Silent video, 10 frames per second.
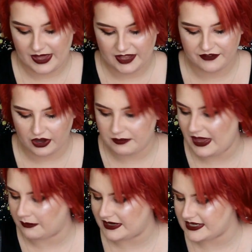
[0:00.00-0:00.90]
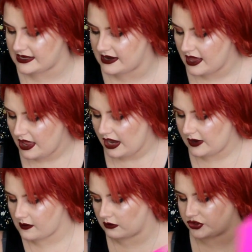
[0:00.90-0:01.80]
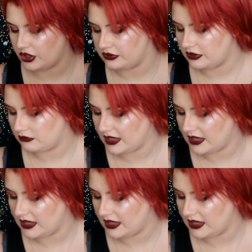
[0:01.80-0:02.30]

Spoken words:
very pigmented, here I'll show you.